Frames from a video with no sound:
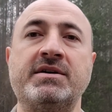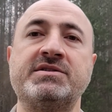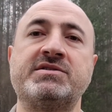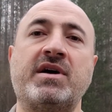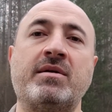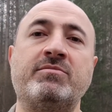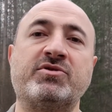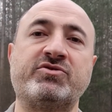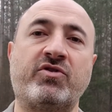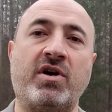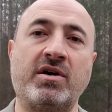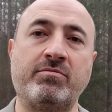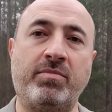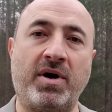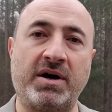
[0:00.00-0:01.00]

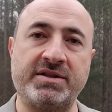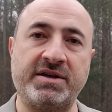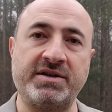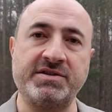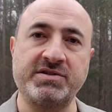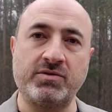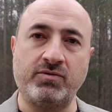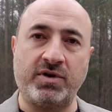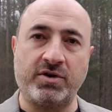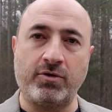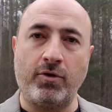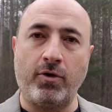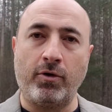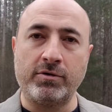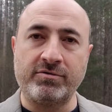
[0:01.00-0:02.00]
Cybertruck bodies
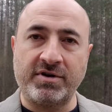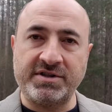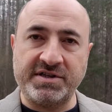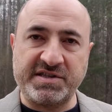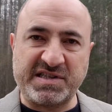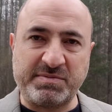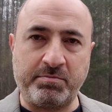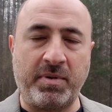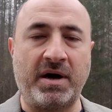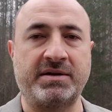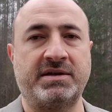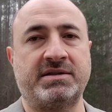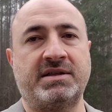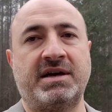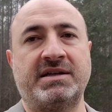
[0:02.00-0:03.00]
were already
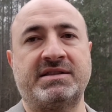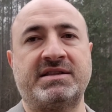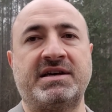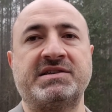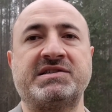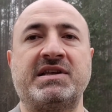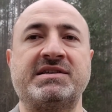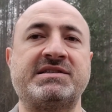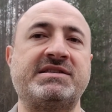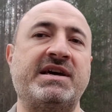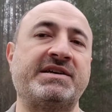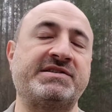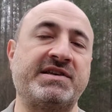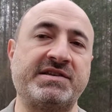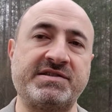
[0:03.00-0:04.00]
spotted at Tesla's
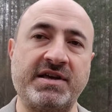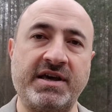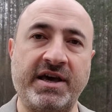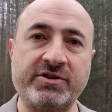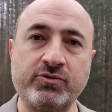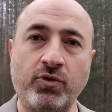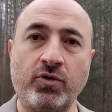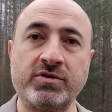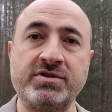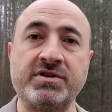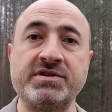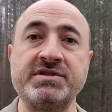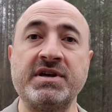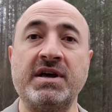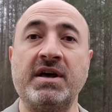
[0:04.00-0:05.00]
Texas
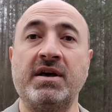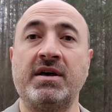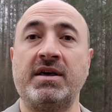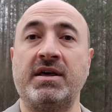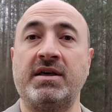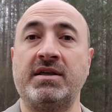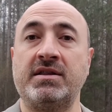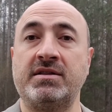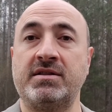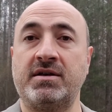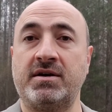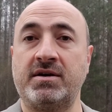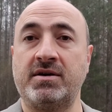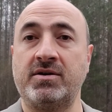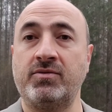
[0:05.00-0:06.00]
headquarters in
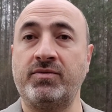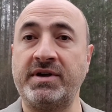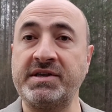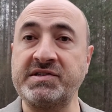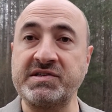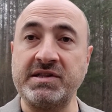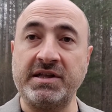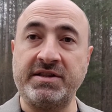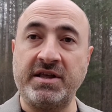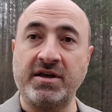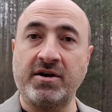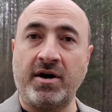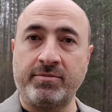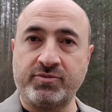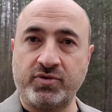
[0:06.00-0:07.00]
the weeks
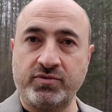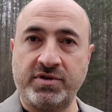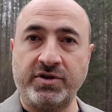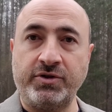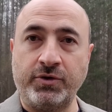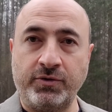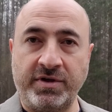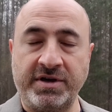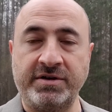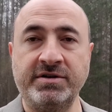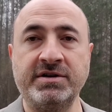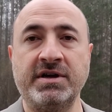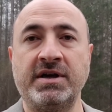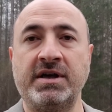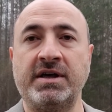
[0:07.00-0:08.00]
leading up to the new
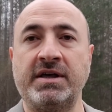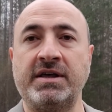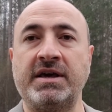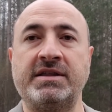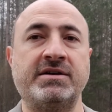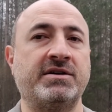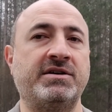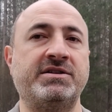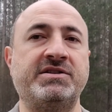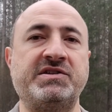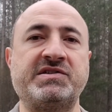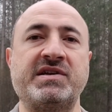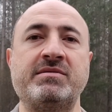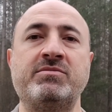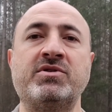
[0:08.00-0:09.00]
year. In early
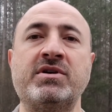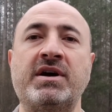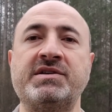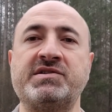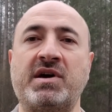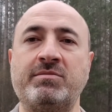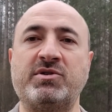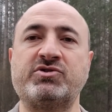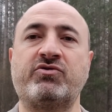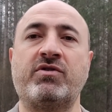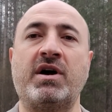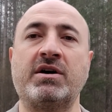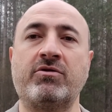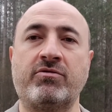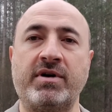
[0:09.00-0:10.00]
December, a
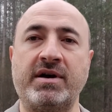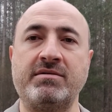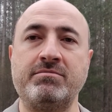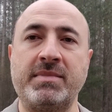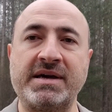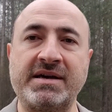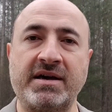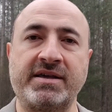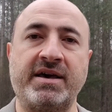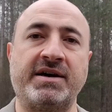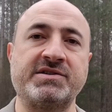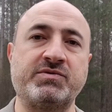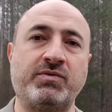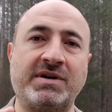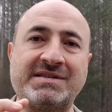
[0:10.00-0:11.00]
Cybertruck rear
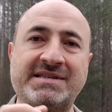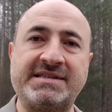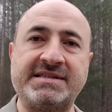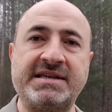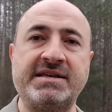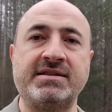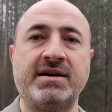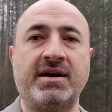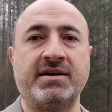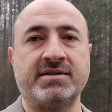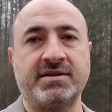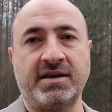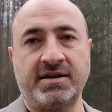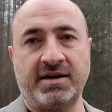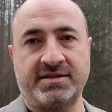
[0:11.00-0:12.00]
megacast was seen
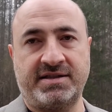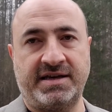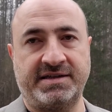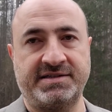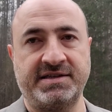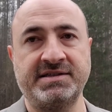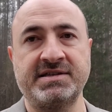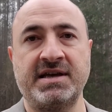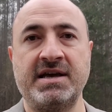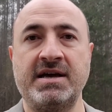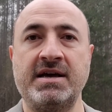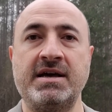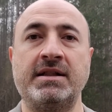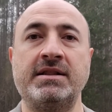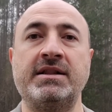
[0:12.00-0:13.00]
at Giga Texas,
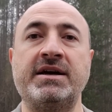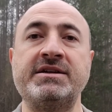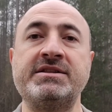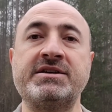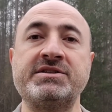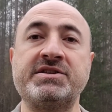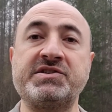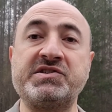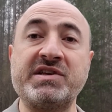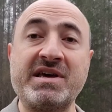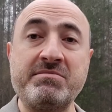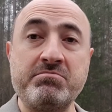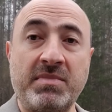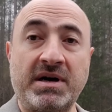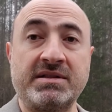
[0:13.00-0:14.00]
Later the
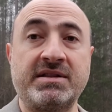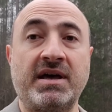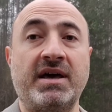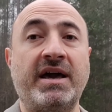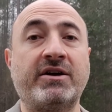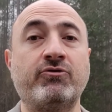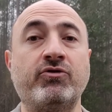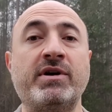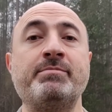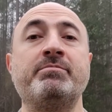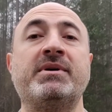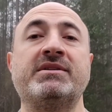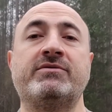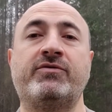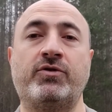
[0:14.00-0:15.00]
same month,
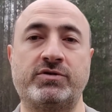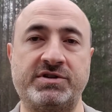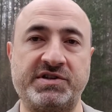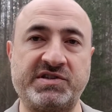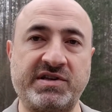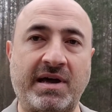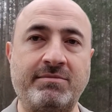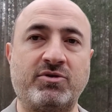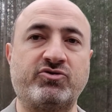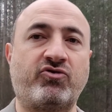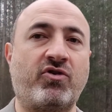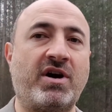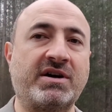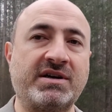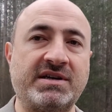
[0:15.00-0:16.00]
equipment for the
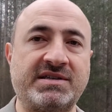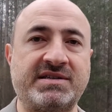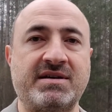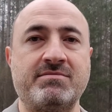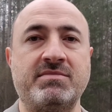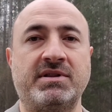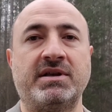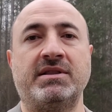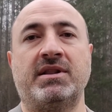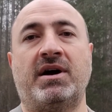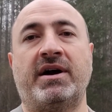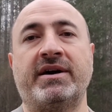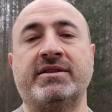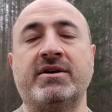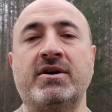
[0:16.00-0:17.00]
Cybertruck assembly
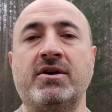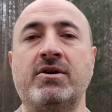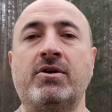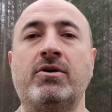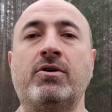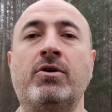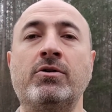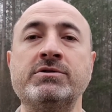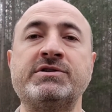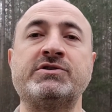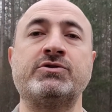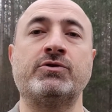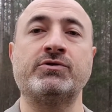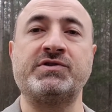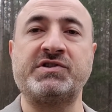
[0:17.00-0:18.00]
line
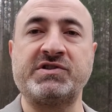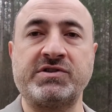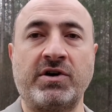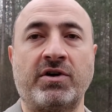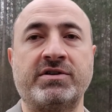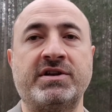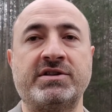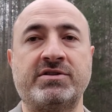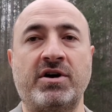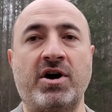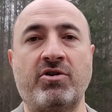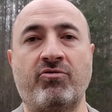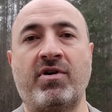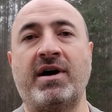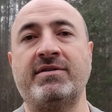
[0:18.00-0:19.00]
also started
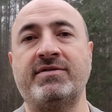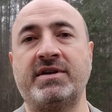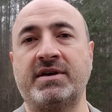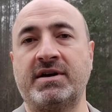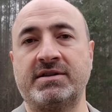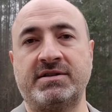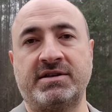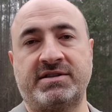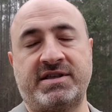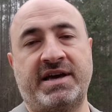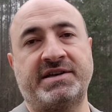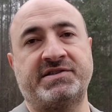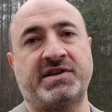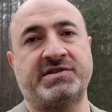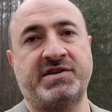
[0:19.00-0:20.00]
arriving at the
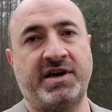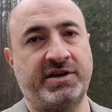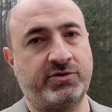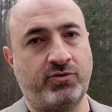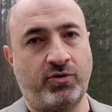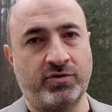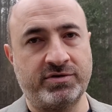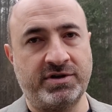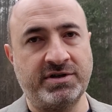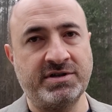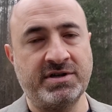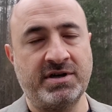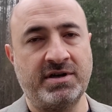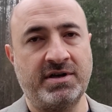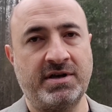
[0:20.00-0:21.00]
Texas headquarters.